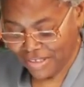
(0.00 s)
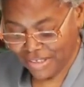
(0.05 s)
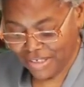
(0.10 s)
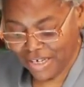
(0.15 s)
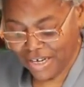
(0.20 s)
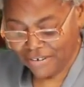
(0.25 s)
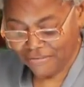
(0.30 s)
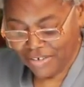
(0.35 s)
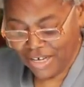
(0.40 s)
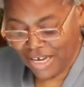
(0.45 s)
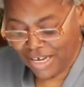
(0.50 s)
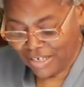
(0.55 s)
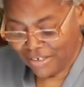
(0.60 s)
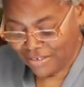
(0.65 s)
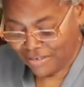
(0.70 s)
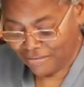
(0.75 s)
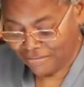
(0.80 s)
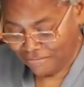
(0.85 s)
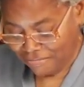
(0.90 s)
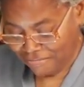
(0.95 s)
And I've
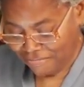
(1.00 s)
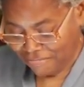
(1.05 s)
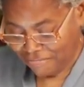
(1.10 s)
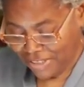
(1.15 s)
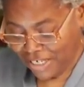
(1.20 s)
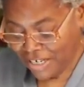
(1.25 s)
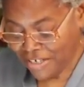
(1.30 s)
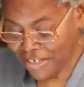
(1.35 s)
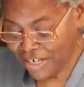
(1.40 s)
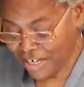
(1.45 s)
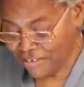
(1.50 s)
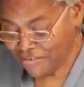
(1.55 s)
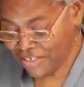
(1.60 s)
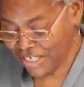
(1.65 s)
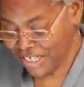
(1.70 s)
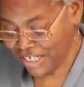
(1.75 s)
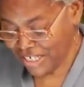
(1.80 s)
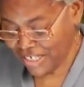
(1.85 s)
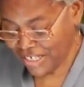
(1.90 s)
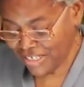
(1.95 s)
gotten enough
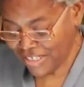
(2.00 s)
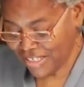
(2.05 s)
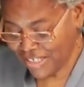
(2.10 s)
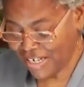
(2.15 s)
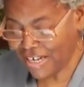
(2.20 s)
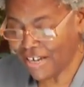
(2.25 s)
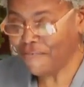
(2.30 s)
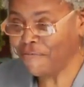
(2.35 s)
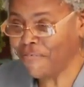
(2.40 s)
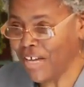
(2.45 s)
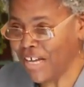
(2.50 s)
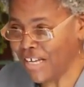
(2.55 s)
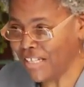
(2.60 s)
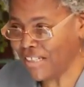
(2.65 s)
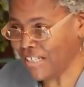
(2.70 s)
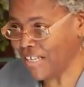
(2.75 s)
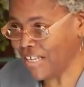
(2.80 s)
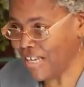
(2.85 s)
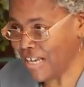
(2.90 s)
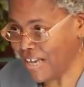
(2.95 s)
tickets. And I
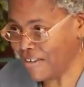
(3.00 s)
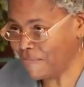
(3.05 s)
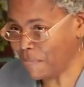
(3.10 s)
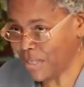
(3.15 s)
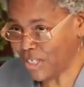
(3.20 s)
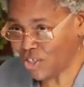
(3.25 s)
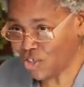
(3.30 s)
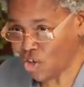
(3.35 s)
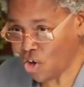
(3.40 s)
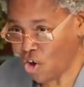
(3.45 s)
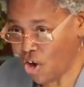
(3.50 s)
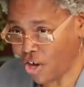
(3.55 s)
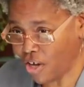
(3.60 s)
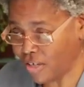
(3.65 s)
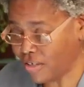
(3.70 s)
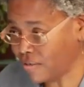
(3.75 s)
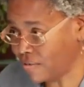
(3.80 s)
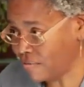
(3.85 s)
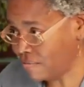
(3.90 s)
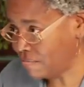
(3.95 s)
finally have been
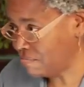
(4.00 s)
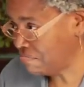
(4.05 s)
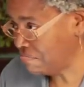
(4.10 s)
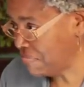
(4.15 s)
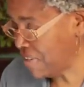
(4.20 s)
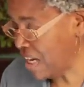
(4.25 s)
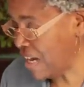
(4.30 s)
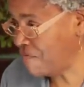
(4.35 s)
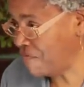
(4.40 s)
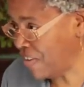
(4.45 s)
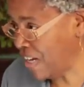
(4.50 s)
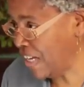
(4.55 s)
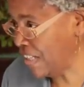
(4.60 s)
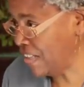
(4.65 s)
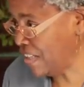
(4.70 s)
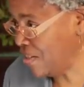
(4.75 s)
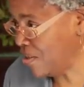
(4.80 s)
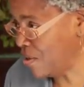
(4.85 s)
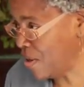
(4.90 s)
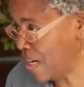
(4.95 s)
taught. I
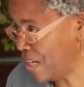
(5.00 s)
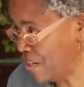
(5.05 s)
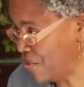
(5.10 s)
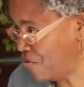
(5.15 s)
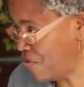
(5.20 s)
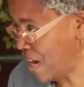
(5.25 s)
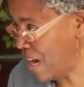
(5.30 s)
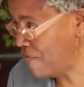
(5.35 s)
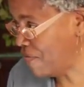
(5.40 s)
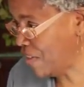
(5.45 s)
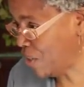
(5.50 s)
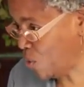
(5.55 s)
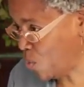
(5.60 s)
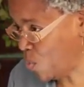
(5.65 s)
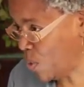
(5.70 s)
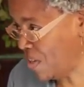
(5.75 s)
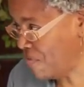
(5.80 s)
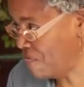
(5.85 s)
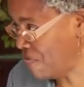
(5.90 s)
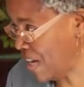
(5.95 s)
finally know how to drive at
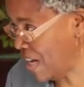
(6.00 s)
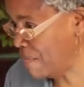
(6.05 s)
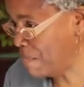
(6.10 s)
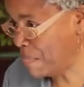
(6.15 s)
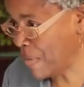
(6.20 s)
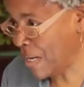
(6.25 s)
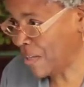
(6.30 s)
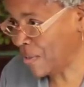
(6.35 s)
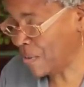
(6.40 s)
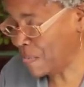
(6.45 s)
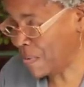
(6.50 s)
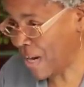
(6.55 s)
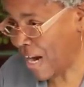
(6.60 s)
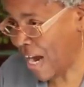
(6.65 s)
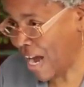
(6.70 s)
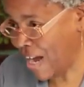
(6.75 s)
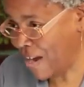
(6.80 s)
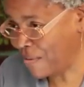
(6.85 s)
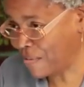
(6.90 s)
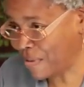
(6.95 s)
25 miles per
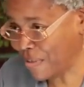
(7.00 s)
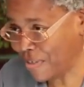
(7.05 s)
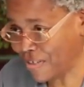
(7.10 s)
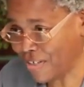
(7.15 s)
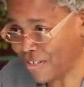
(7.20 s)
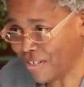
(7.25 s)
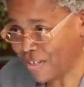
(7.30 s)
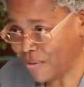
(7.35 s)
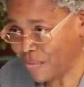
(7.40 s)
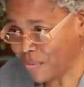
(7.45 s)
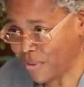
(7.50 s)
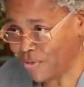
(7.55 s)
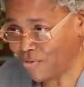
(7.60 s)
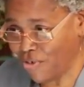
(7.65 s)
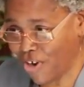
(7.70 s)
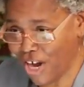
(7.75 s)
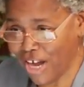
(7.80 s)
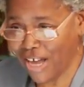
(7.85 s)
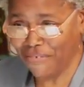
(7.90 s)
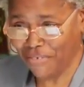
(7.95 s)
hour when
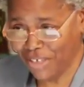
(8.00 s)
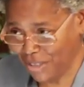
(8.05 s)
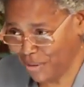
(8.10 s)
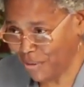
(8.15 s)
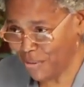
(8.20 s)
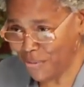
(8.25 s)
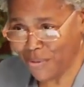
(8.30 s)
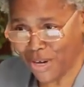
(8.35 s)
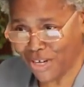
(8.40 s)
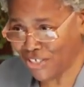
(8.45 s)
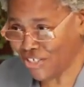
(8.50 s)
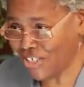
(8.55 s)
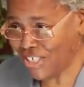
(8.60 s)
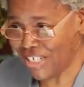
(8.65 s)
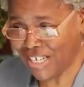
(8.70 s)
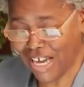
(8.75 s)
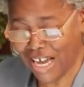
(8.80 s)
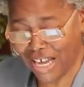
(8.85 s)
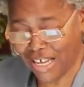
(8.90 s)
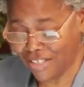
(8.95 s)
driving through
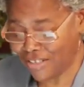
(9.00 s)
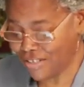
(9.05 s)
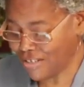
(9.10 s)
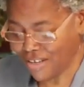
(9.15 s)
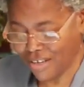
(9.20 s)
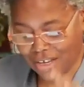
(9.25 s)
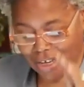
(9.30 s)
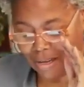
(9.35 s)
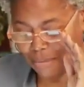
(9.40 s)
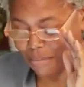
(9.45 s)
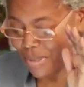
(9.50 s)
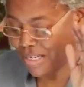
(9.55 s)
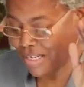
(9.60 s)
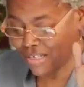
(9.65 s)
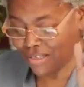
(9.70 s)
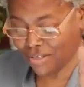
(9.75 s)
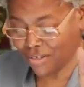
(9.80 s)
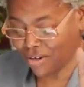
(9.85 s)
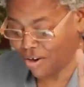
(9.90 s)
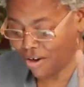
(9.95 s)
Washington Heights. I mean,
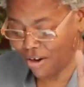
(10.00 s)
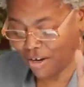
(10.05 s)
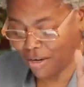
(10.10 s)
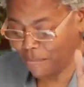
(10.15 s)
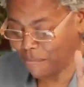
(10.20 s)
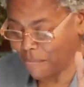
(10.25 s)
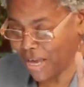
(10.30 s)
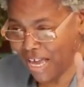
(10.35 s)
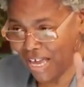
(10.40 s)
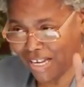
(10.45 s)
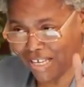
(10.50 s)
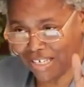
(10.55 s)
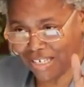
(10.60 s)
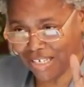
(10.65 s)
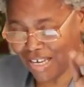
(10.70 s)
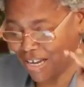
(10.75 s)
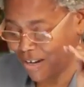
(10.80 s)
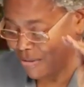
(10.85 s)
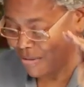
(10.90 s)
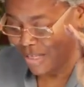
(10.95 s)
it's
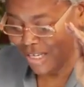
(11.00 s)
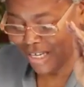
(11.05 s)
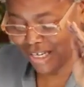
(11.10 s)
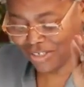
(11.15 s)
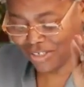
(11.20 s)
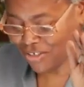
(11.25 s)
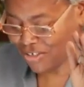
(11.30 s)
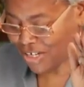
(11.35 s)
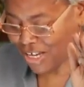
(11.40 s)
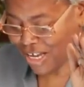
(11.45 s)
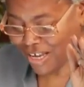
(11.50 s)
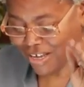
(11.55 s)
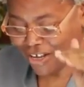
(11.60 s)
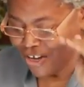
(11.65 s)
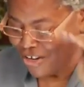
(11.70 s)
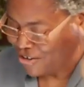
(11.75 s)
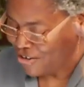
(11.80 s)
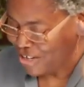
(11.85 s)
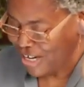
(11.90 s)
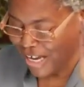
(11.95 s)
automatic now. Yesterday,
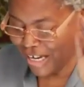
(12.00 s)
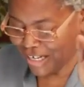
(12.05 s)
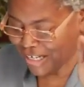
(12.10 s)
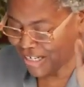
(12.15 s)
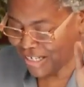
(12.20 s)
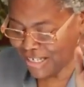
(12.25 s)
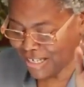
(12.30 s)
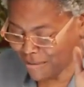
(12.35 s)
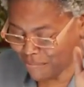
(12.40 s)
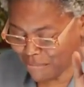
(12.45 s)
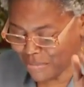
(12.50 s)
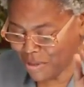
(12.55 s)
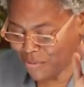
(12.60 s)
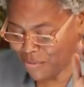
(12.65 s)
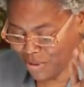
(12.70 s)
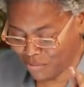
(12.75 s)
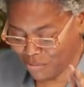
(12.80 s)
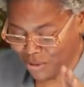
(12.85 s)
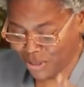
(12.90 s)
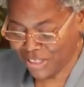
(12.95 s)
you're not going to get me
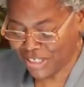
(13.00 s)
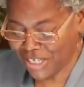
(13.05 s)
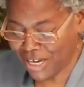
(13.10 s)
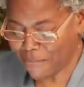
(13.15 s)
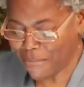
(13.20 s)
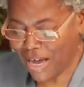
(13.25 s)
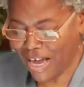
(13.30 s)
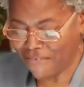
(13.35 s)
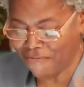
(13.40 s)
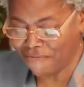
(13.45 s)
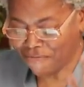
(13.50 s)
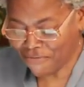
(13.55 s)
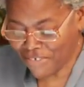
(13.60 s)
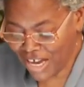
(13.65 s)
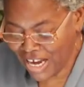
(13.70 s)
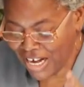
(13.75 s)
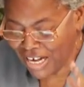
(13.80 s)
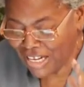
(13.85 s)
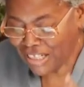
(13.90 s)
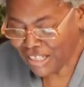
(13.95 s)
one more time. I
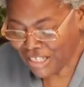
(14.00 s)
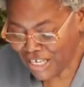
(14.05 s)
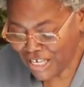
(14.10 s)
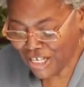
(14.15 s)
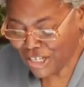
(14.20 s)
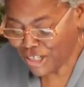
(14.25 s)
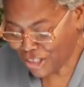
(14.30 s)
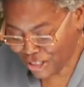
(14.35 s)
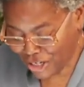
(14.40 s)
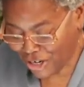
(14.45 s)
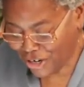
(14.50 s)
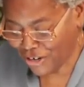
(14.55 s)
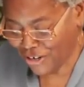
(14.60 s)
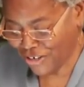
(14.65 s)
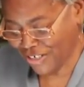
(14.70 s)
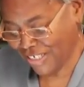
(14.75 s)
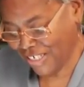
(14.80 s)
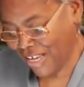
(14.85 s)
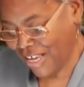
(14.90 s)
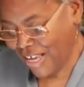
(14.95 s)
finally
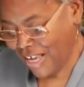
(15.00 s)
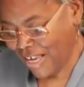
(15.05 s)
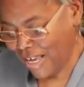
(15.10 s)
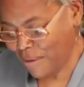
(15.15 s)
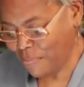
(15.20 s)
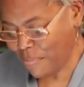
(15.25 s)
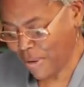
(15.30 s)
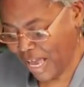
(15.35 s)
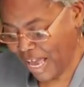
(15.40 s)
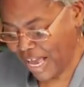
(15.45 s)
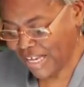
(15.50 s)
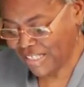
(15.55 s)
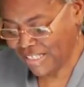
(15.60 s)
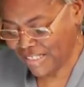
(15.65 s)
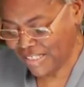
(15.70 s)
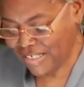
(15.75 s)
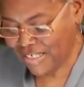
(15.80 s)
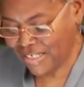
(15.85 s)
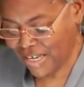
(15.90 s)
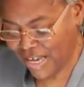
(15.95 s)
learned and
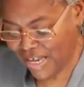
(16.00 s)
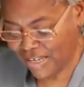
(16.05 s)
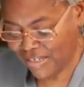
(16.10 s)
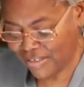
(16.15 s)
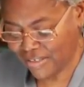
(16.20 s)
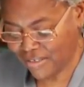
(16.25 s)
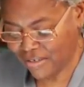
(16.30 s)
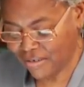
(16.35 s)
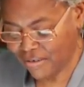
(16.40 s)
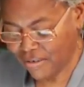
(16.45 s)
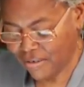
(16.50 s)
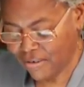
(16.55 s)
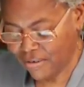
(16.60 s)
passed the test.